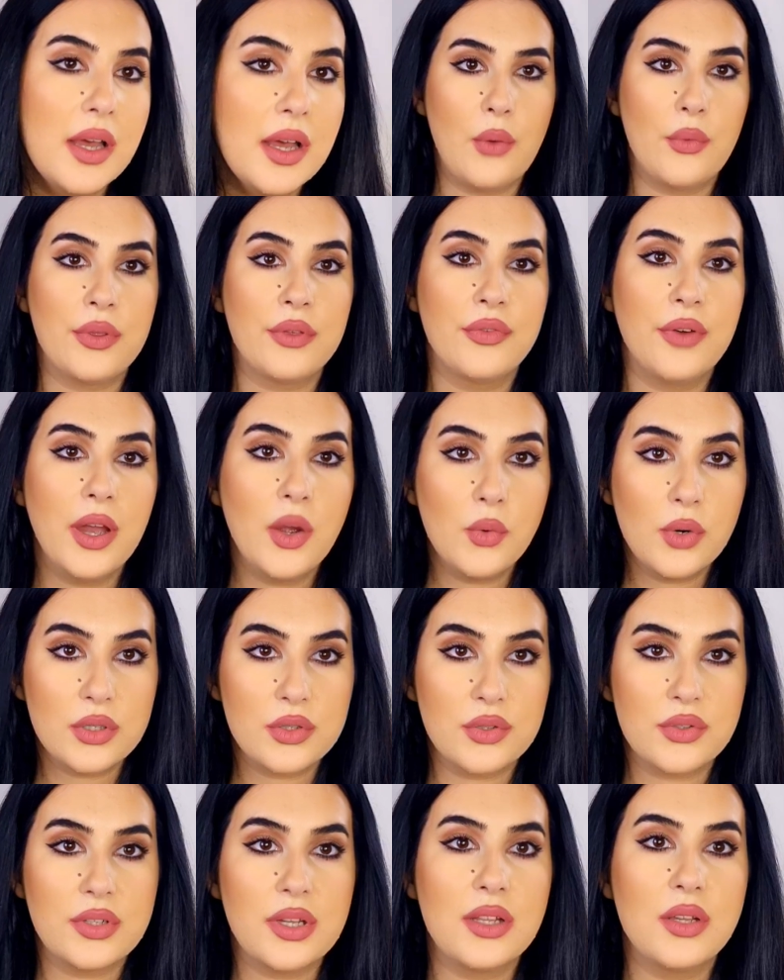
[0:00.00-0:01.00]
Now if I were
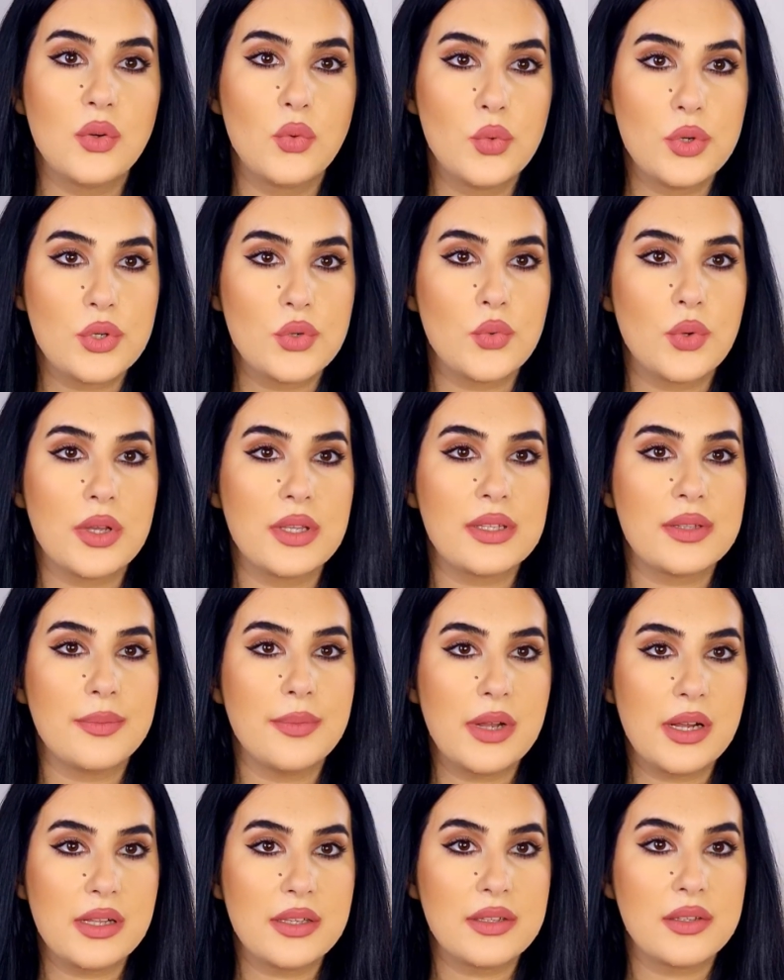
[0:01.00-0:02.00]
to tell you which one
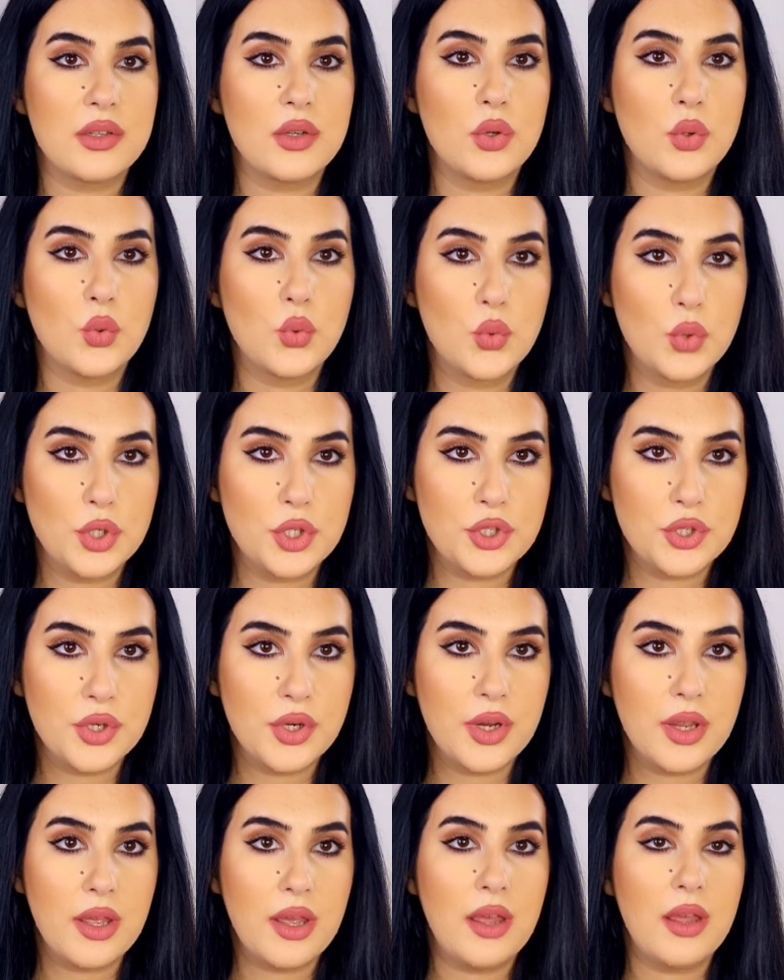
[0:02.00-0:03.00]
smells
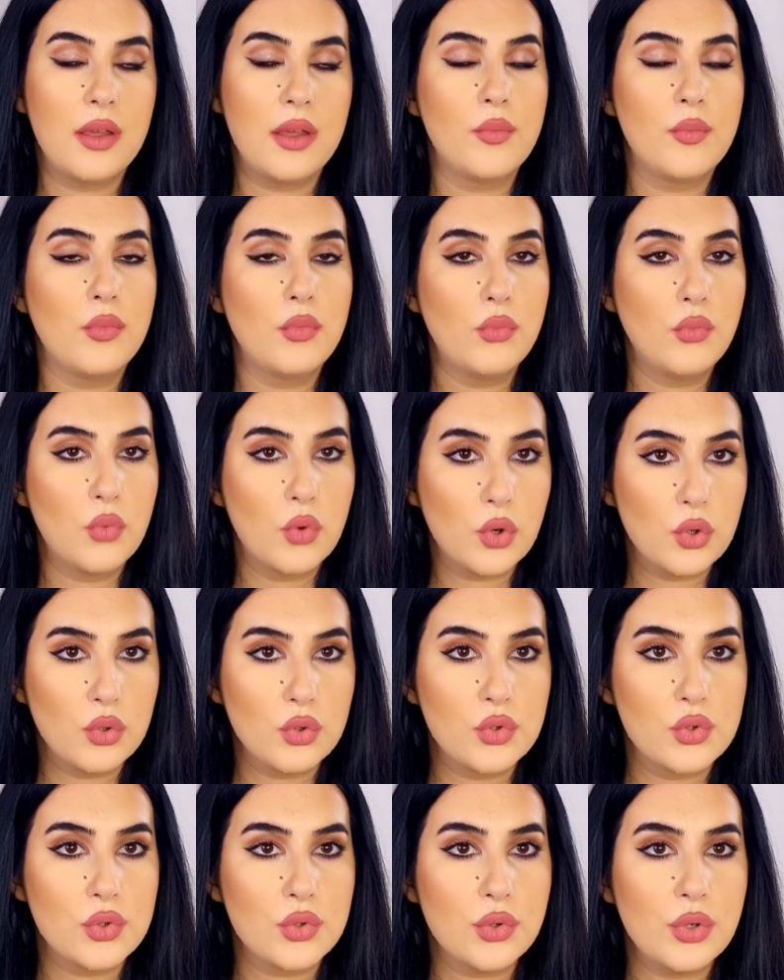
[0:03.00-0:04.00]
richer, more
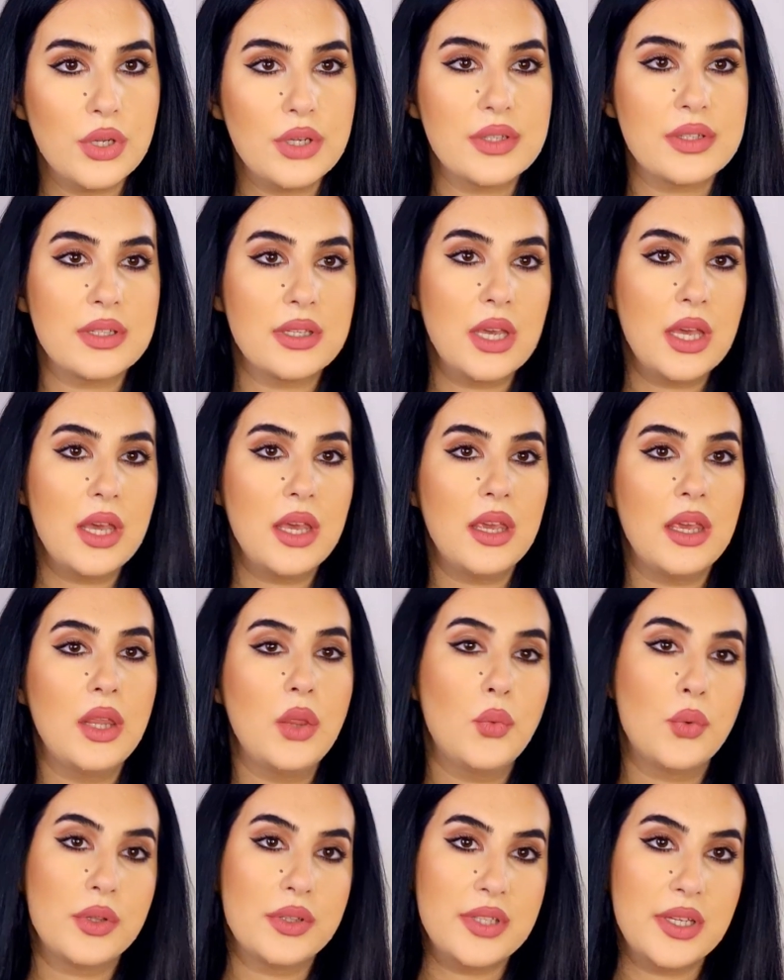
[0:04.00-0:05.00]
luxurious,
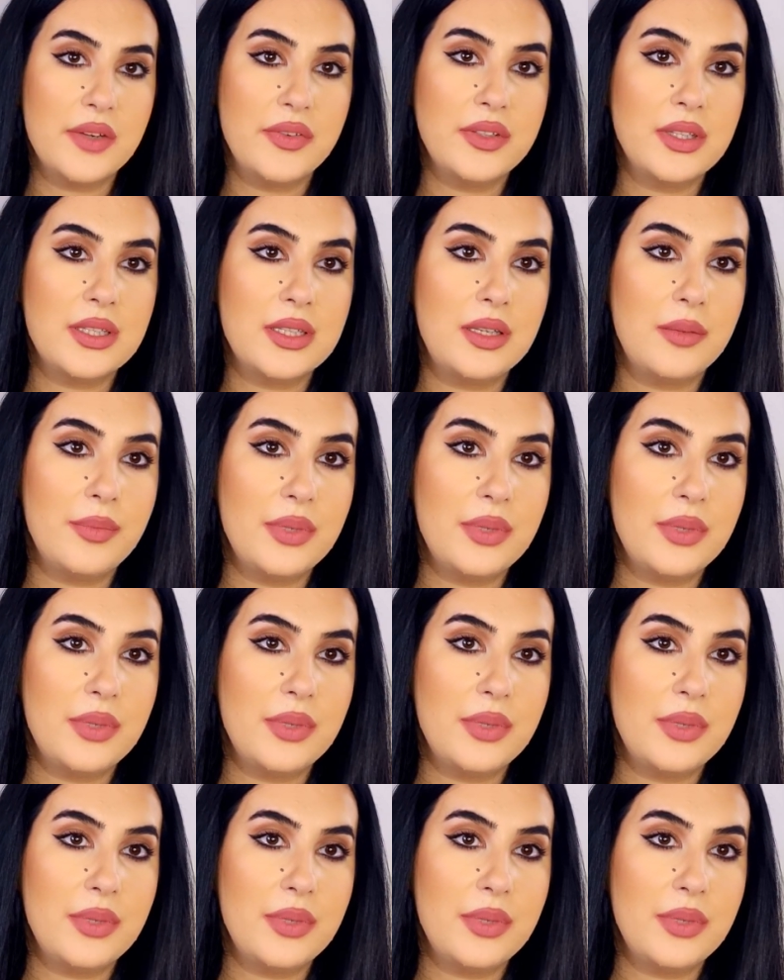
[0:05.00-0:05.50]
it would definitely